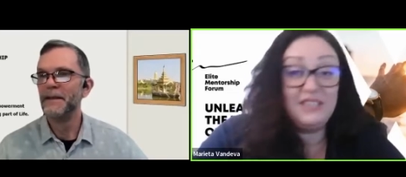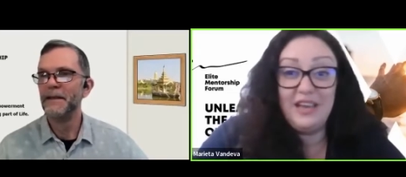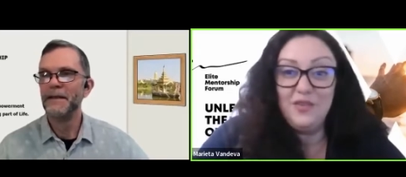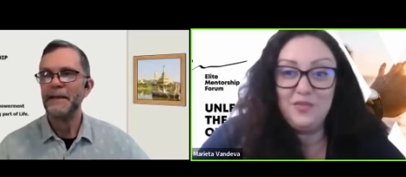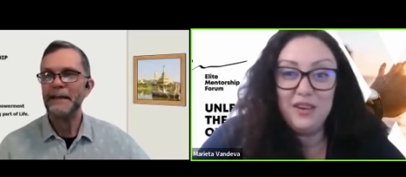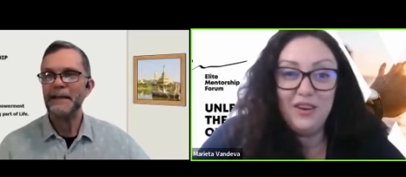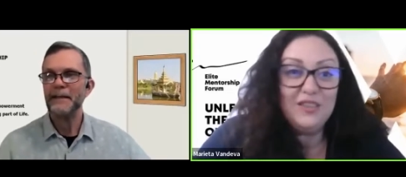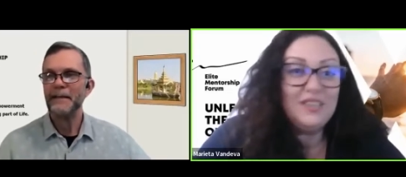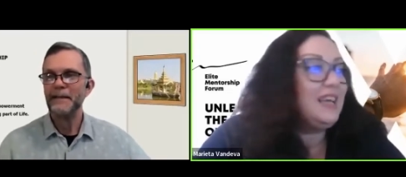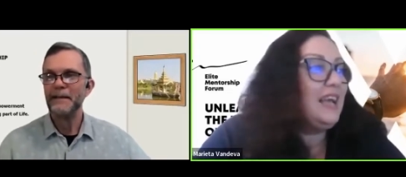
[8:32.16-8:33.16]
Speaker 1: helps me a lot
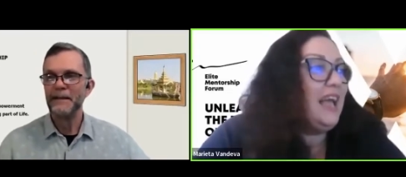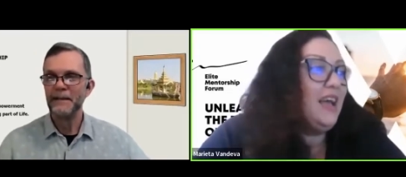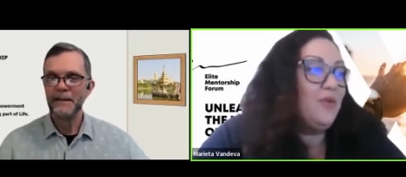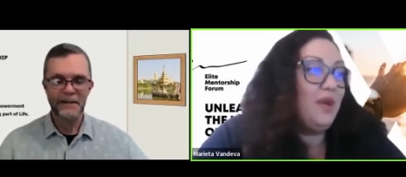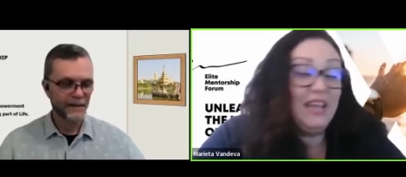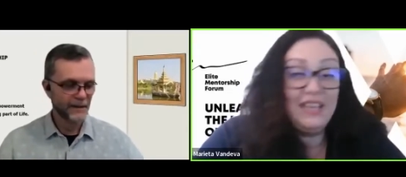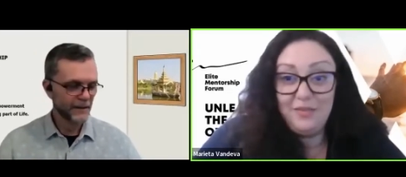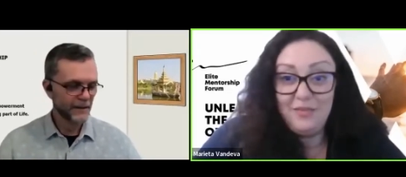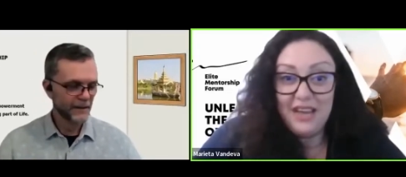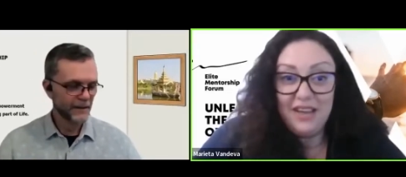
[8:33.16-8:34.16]
when I deep dive
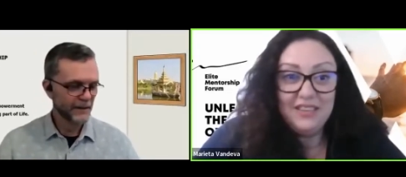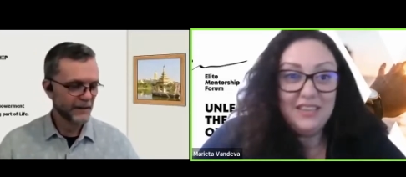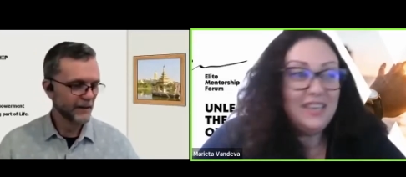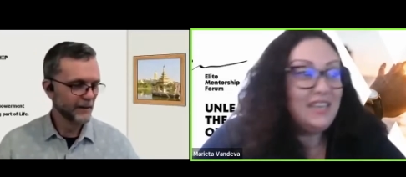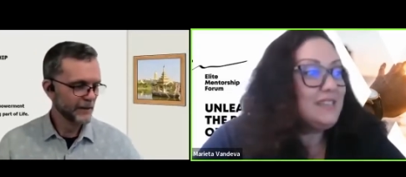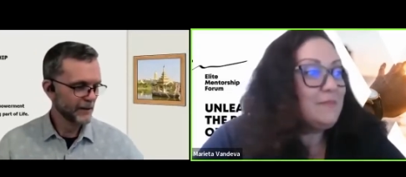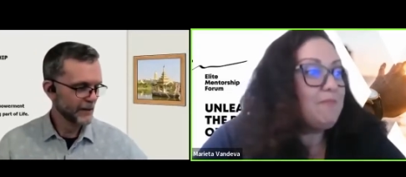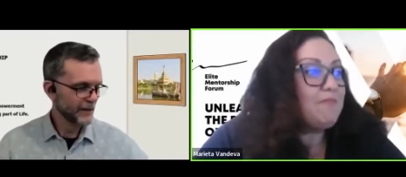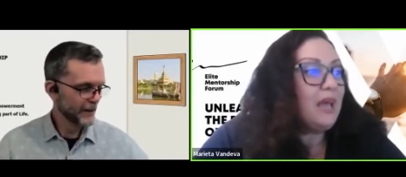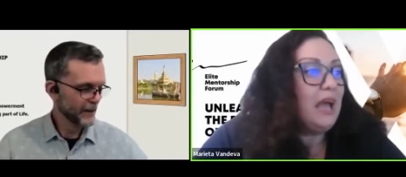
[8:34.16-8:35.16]
in this.
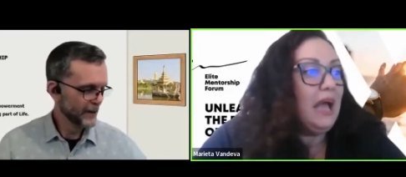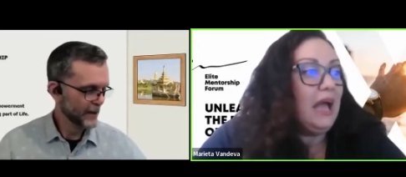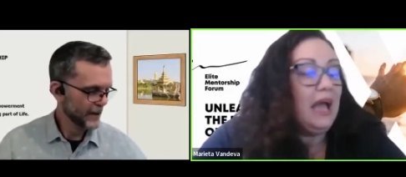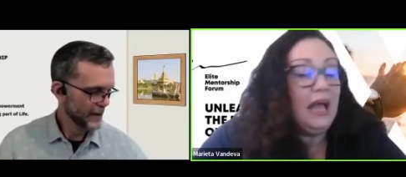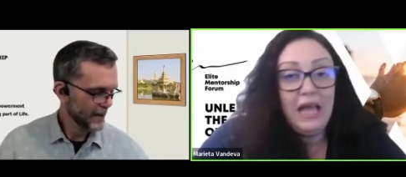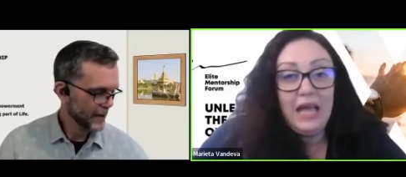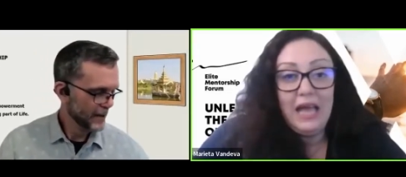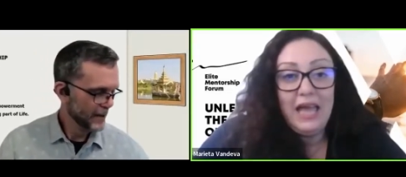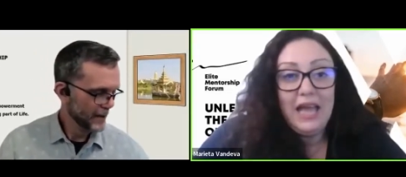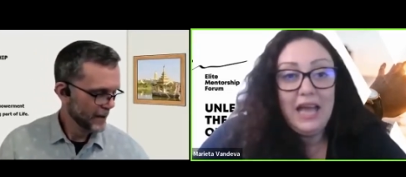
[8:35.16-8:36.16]

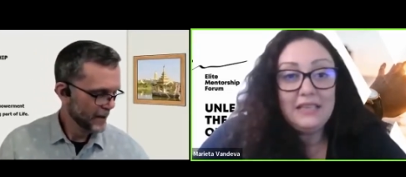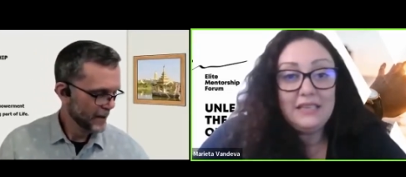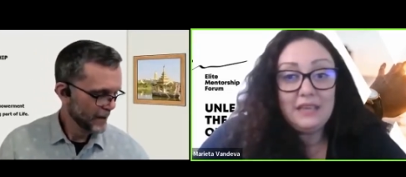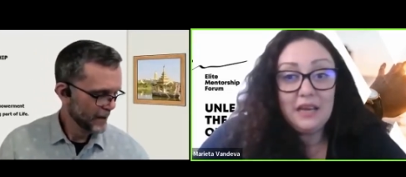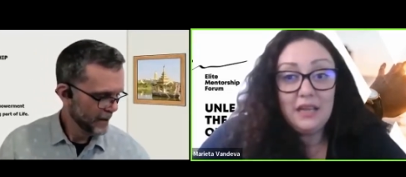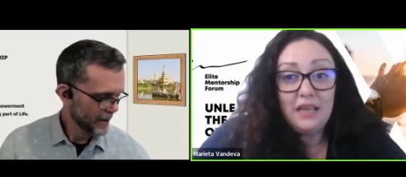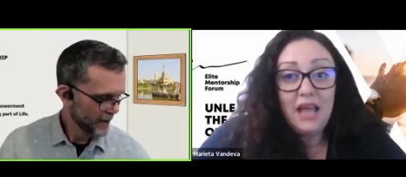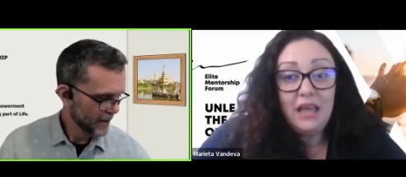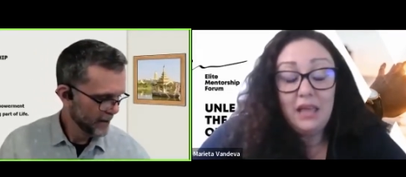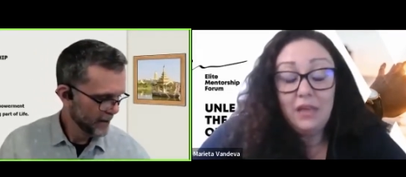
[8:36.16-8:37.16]
And uh, yeah,
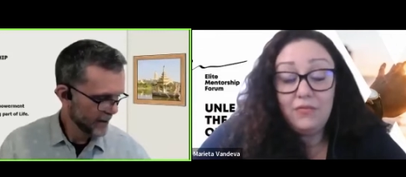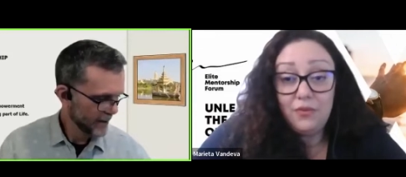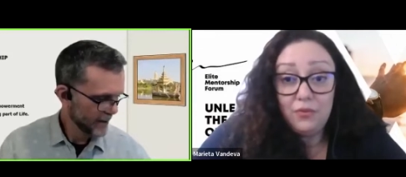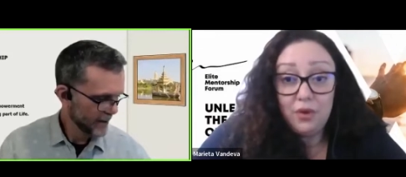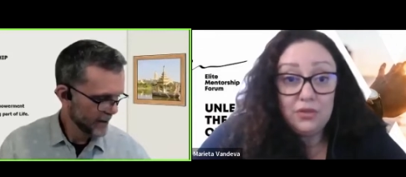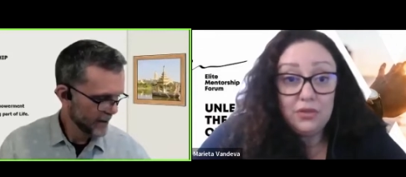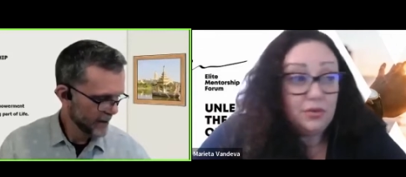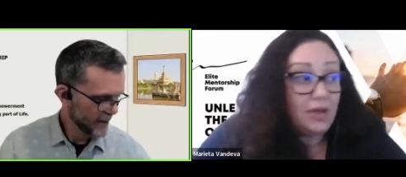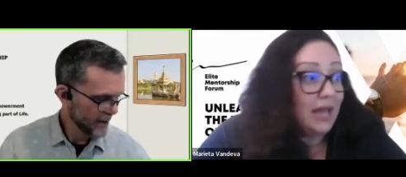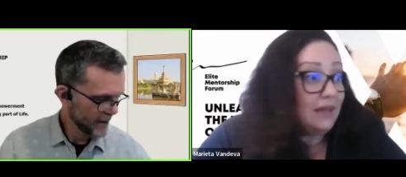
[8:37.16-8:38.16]
if you want to
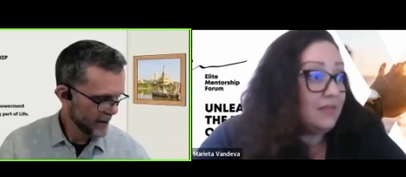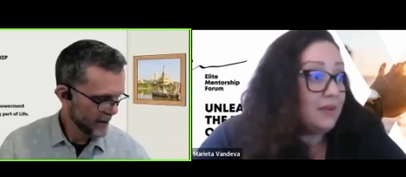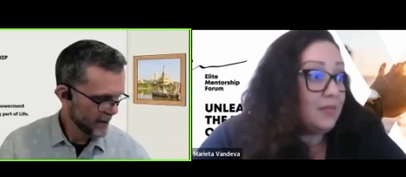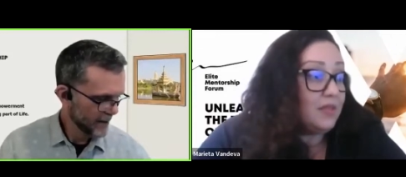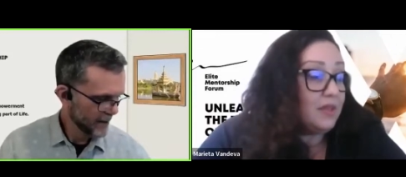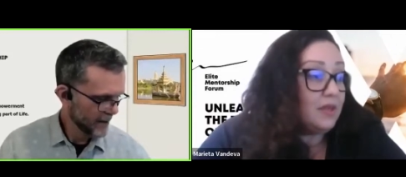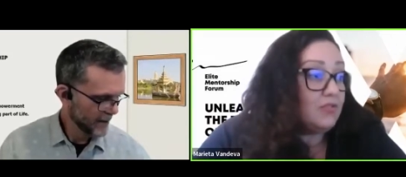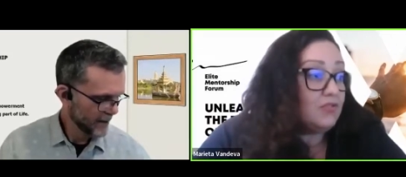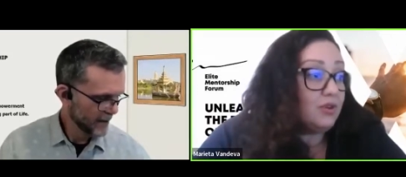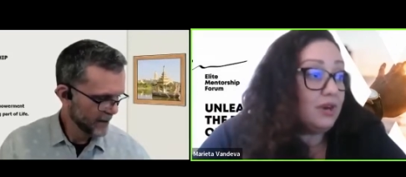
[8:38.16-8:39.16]
add something
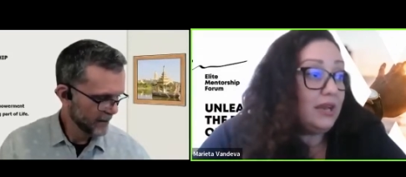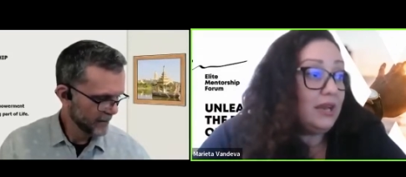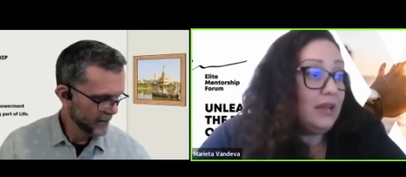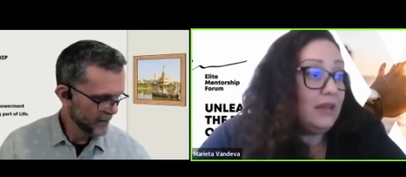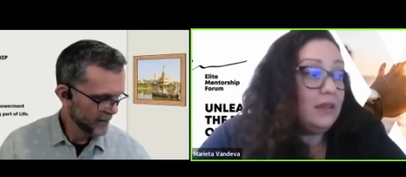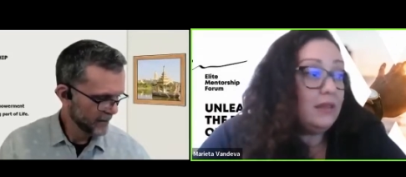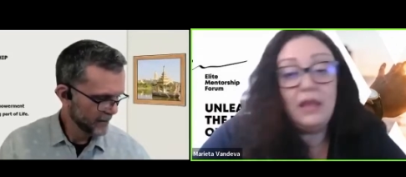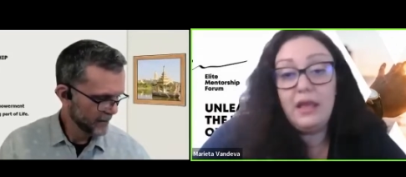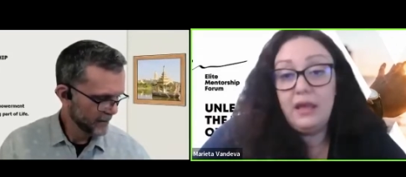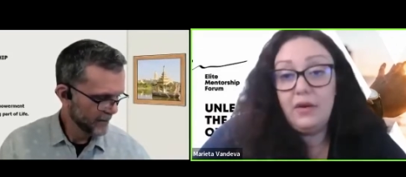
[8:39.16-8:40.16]
shortly,
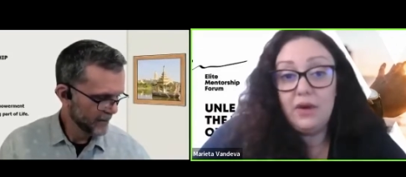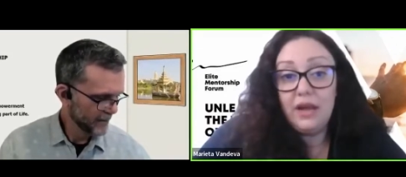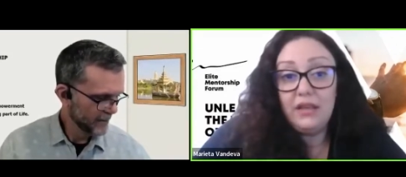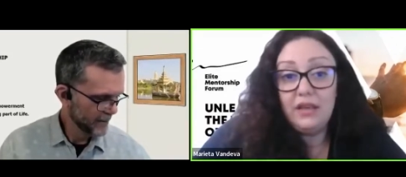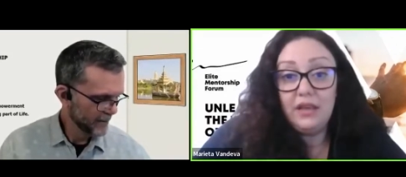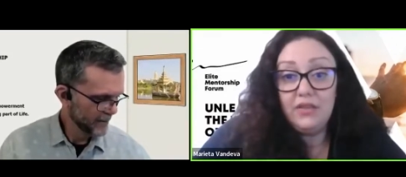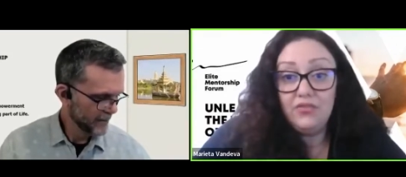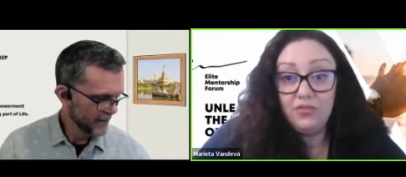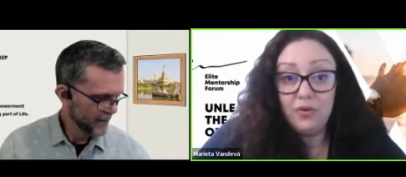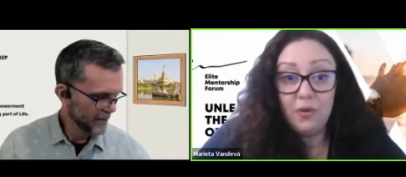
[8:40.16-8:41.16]
uh, or I can
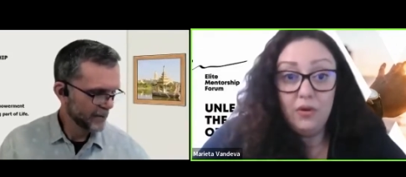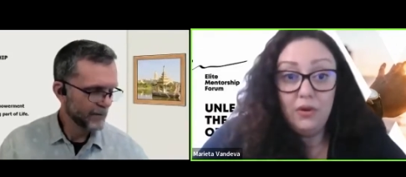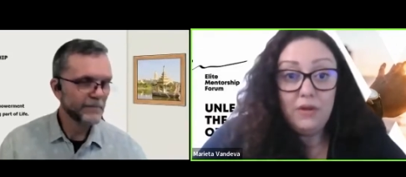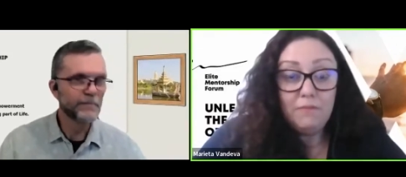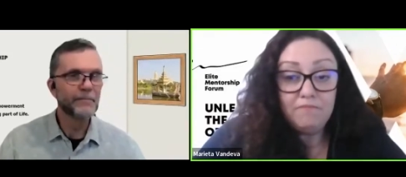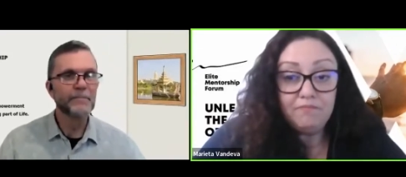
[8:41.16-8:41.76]
just go on.